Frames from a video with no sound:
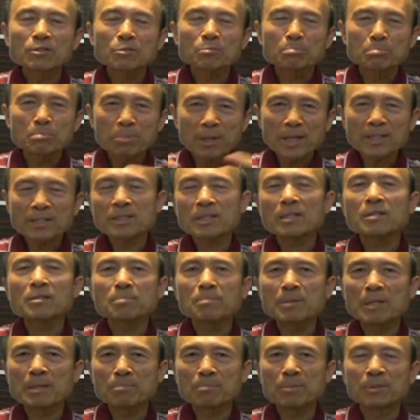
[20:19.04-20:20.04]
to bless other
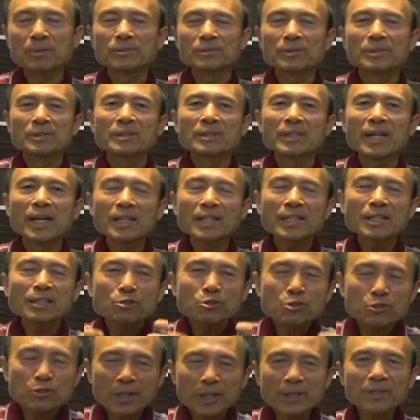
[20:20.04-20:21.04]
people and he
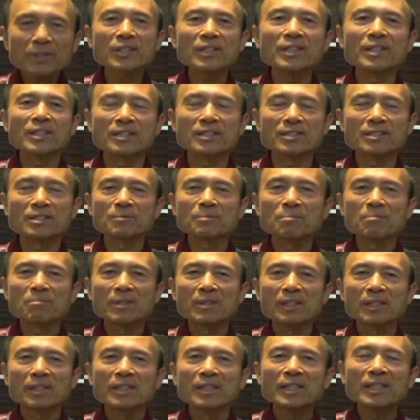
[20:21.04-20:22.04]
strengthens us.
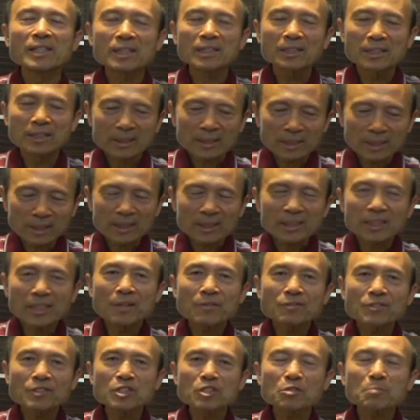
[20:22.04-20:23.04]
He, he
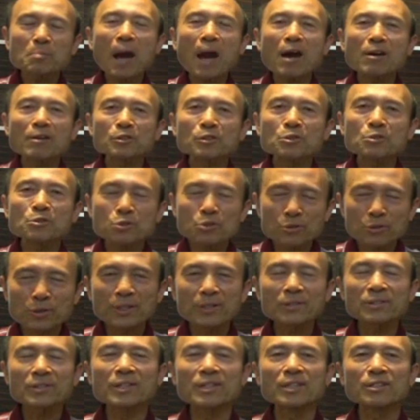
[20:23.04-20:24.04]
gives his power to
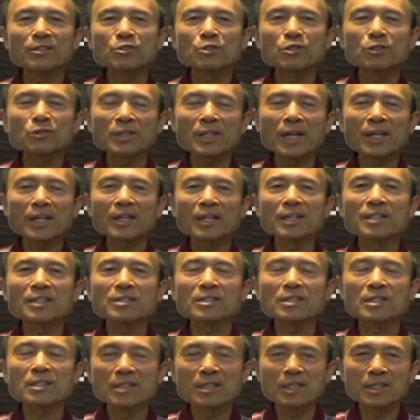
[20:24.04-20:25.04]
strengthen us. So that
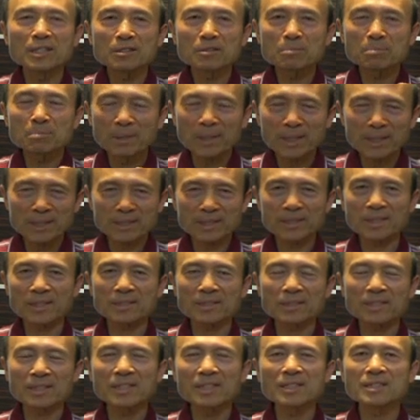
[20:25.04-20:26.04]
is his
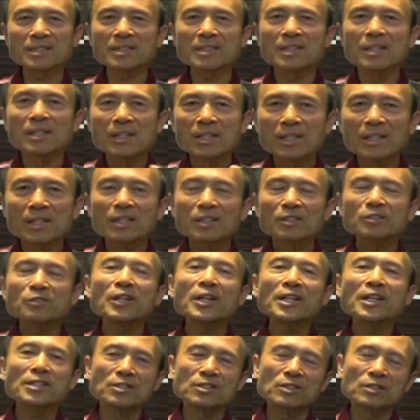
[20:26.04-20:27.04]
blessings, his
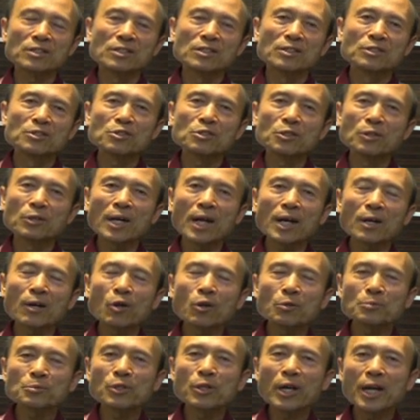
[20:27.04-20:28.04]
grace. So I
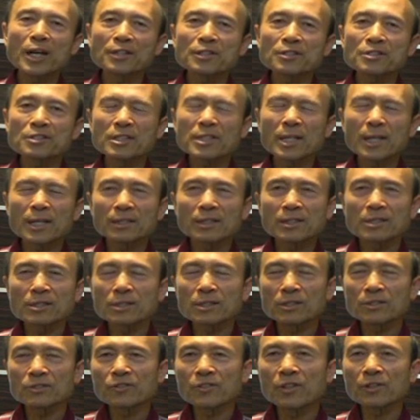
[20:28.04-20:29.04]
hope you understand
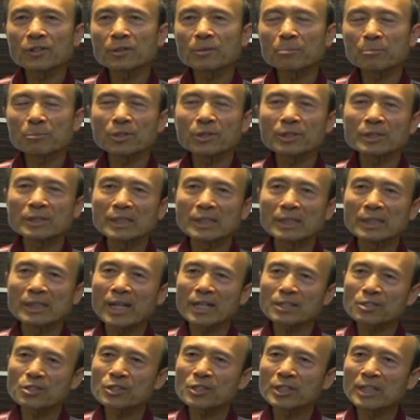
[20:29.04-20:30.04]
this is very important.
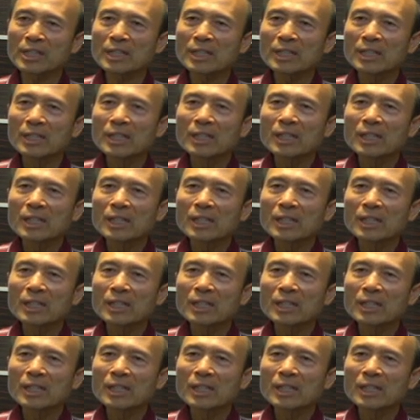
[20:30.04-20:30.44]
Actually,